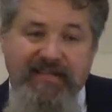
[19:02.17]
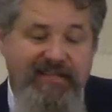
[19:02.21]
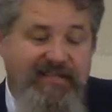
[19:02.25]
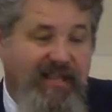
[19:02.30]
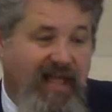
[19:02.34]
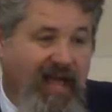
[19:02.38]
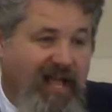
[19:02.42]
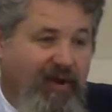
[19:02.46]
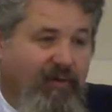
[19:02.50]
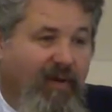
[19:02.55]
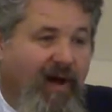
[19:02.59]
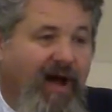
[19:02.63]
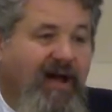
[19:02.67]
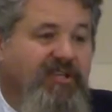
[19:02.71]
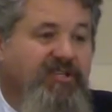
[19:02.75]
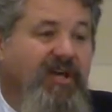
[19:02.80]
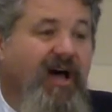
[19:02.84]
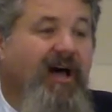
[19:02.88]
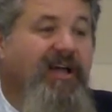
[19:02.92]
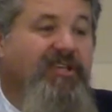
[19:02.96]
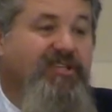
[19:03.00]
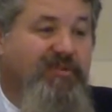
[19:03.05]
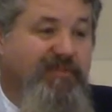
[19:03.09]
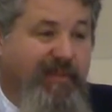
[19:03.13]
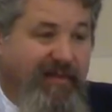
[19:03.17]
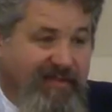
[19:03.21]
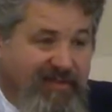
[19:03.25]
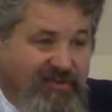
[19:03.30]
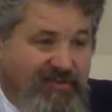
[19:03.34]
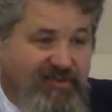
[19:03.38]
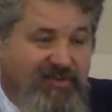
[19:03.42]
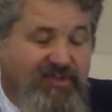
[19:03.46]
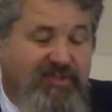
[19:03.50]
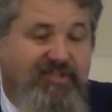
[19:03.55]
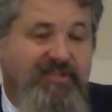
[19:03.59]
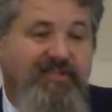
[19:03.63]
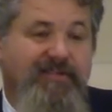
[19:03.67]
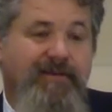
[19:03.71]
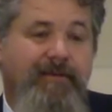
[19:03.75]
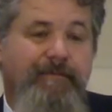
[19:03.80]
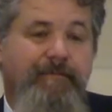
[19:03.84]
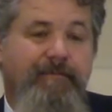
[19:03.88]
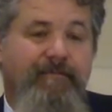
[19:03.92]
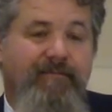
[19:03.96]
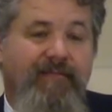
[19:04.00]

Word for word: says, Likewise, husbands,